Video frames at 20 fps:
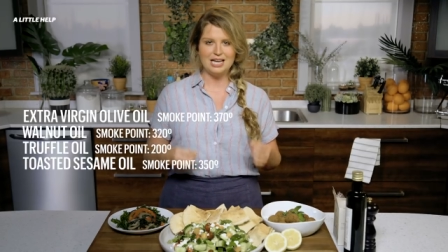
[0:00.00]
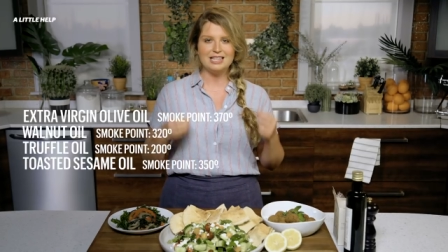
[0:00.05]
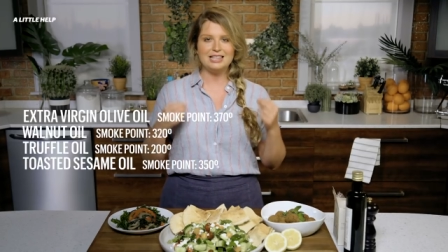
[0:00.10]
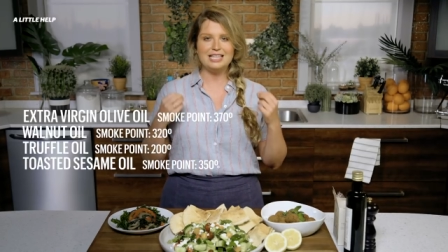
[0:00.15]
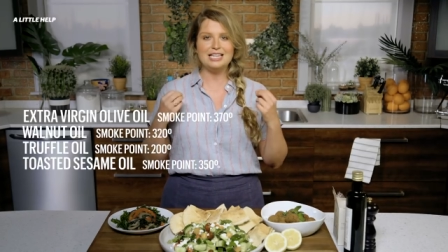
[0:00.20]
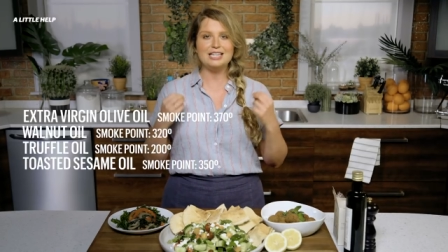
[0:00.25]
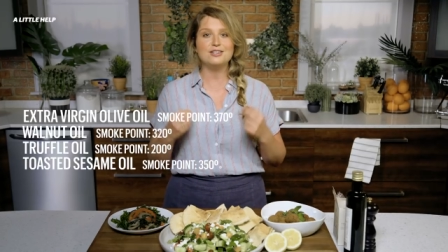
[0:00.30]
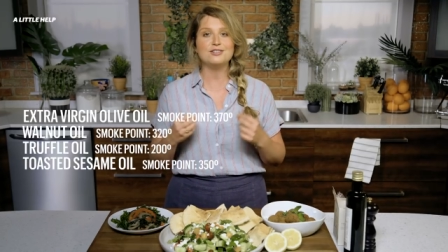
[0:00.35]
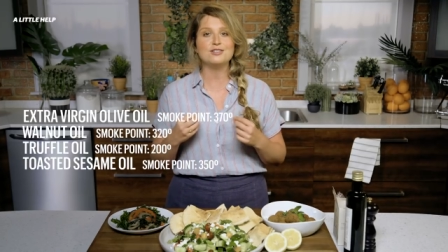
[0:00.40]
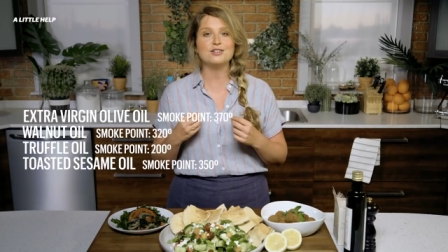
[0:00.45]

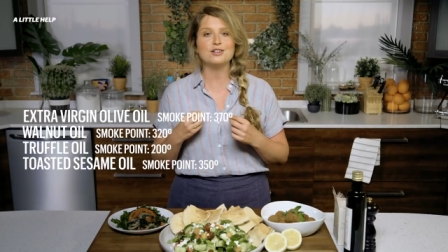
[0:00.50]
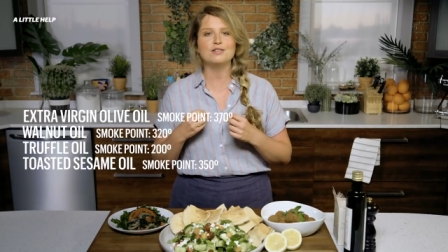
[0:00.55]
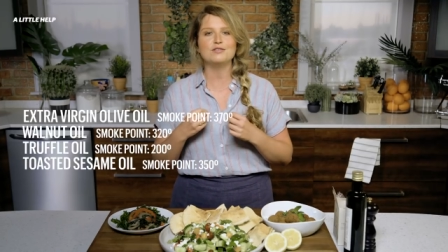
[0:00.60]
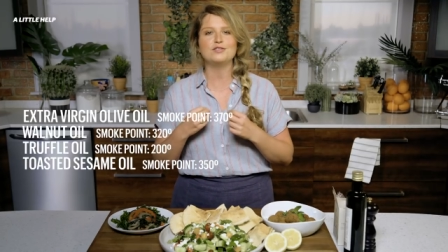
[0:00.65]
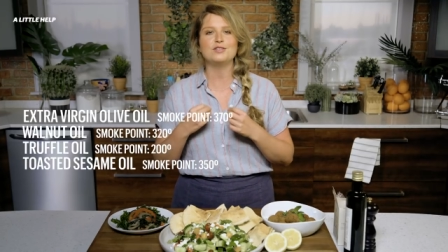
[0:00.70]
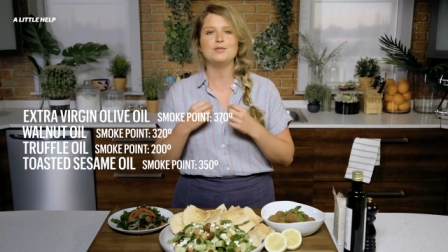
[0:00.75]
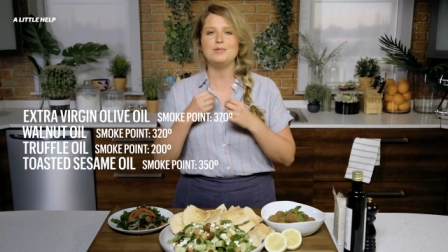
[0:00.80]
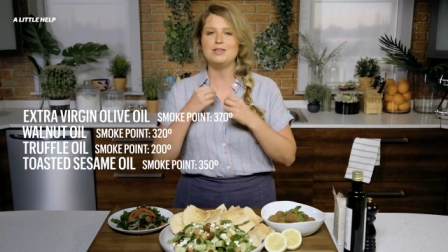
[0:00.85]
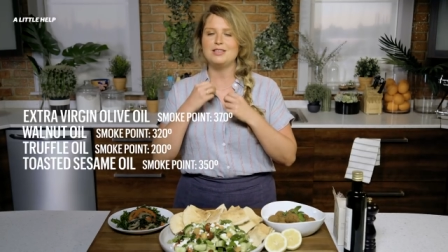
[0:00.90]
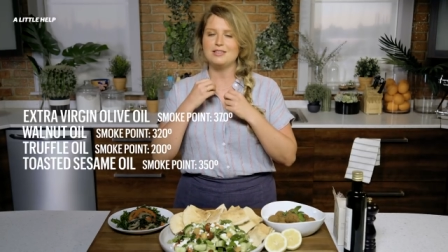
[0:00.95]
They
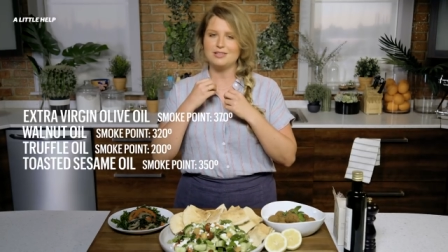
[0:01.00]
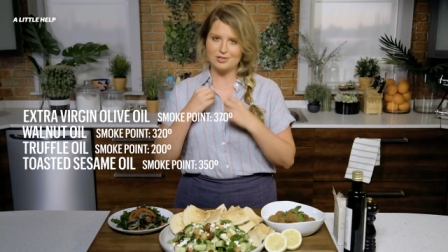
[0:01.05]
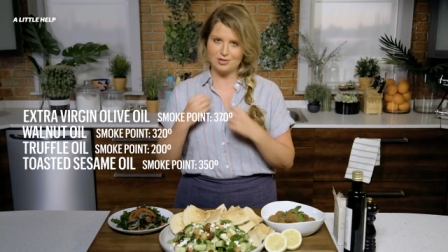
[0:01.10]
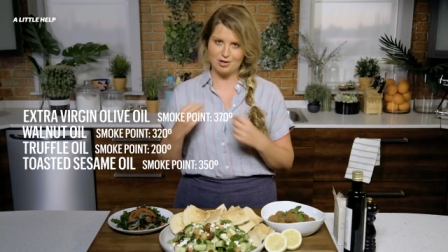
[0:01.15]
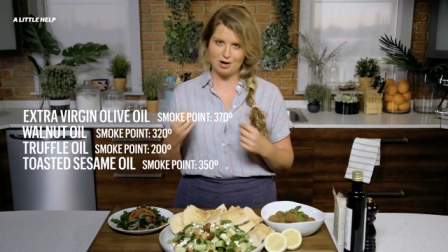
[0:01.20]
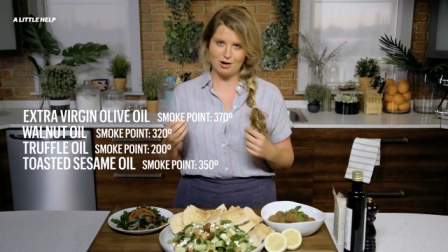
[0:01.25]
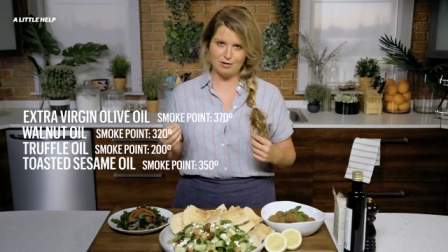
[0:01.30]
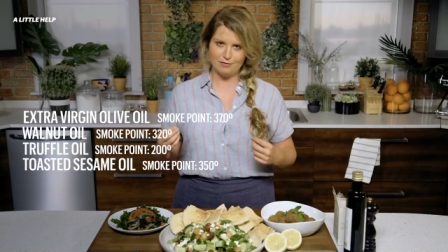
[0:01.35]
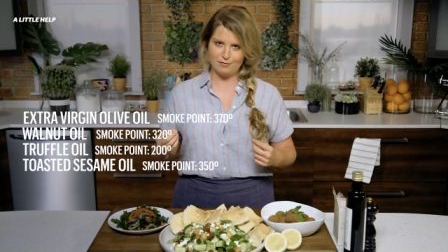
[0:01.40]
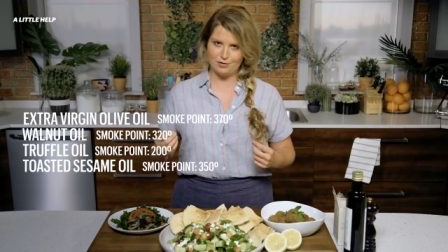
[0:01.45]
deserve to be the
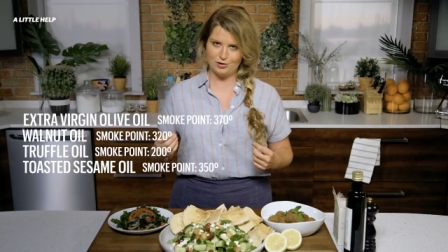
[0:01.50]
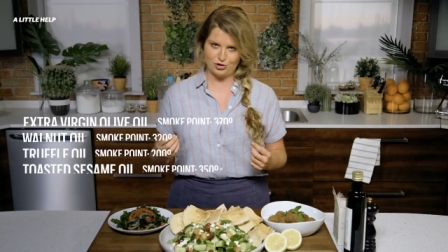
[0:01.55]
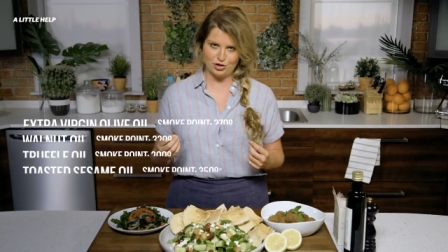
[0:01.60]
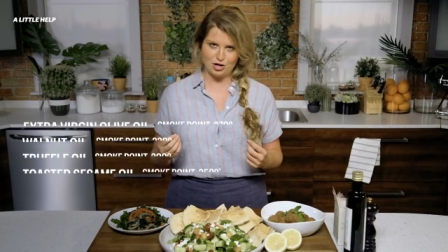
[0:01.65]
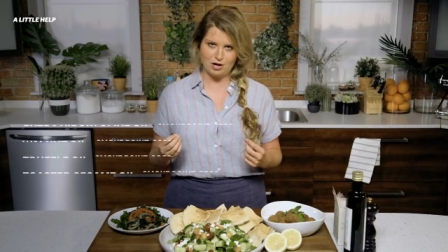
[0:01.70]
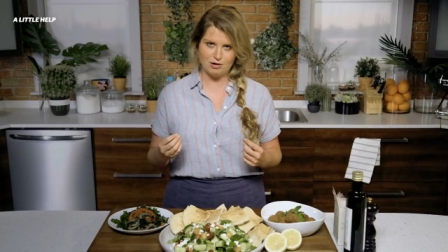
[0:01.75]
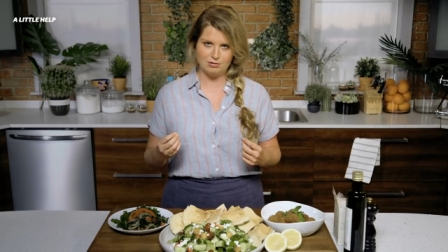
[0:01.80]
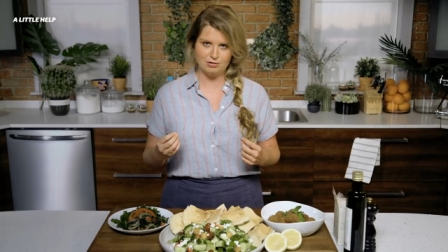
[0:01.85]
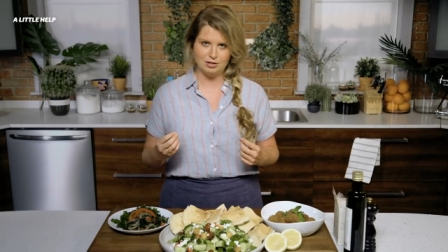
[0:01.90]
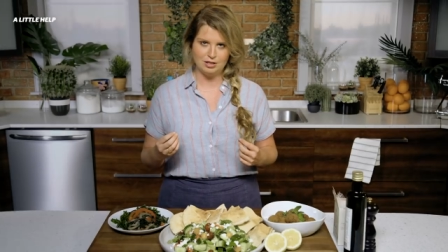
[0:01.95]
star of the
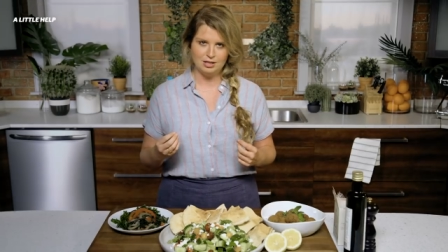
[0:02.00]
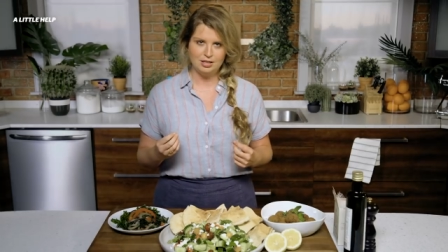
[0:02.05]
show.